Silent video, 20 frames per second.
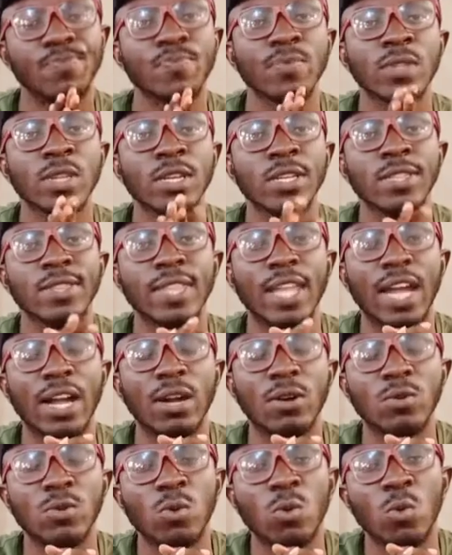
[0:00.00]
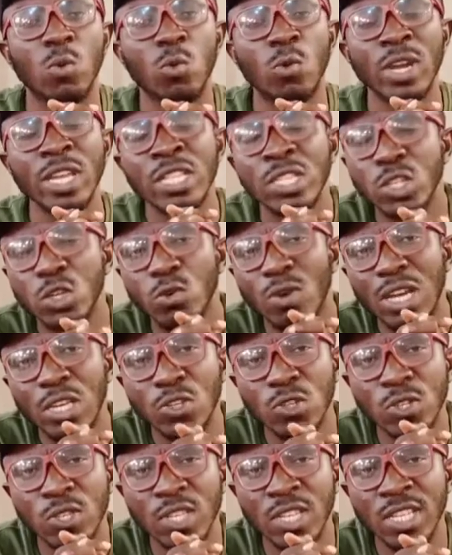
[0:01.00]
Now, when you are
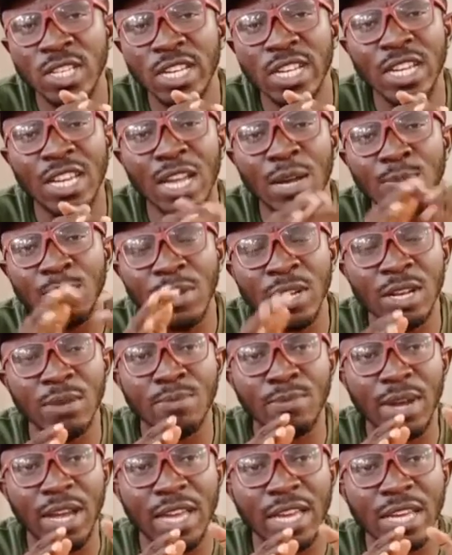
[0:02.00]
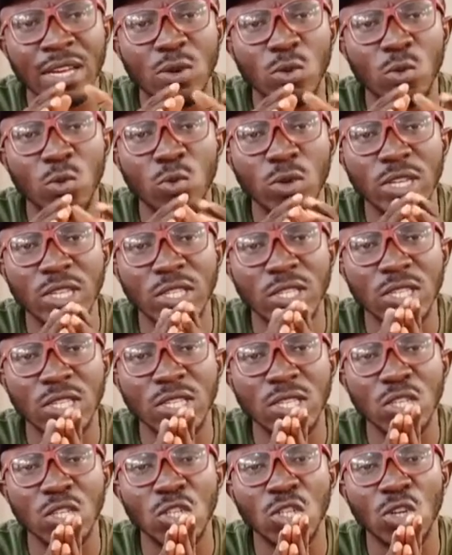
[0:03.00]
using a lapel mic with
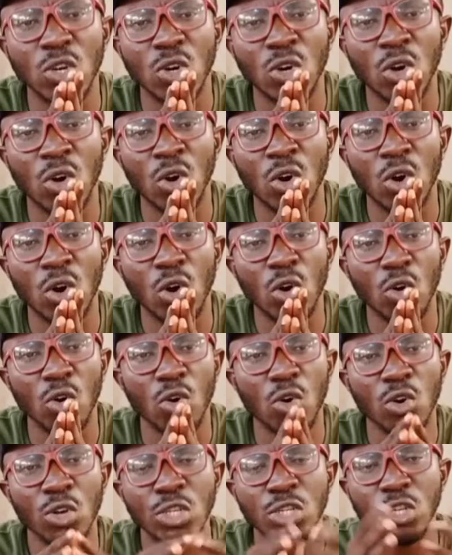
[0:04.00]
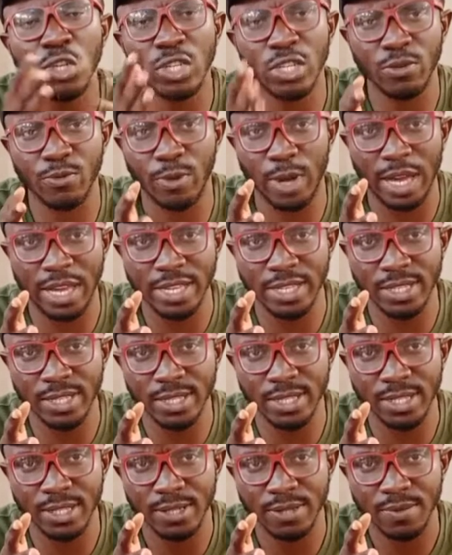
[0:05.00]
your audio device,
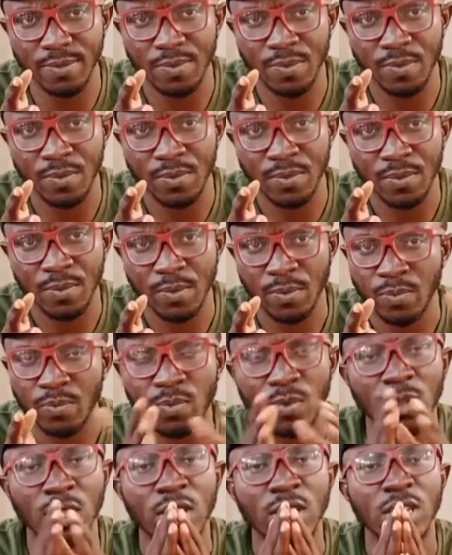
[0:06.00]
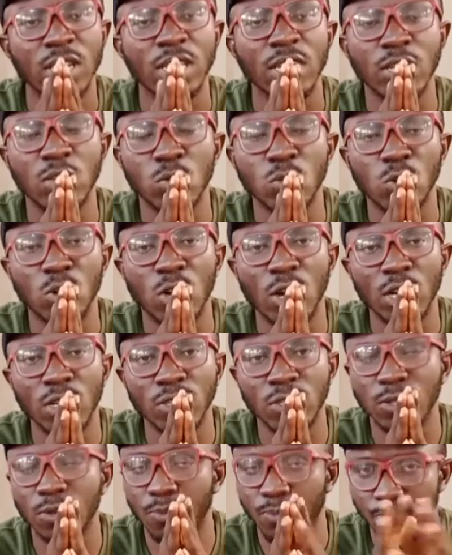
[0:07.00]
it works
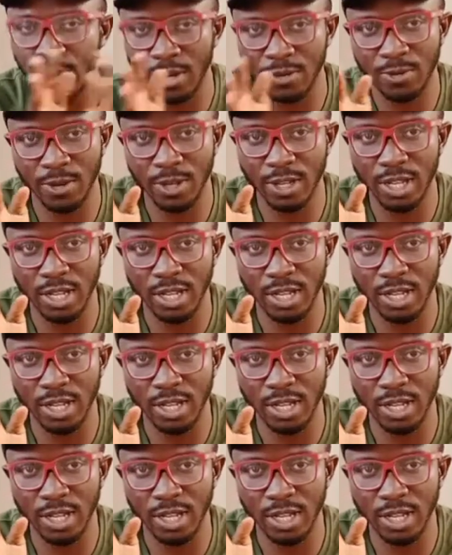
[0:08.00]
perfectly.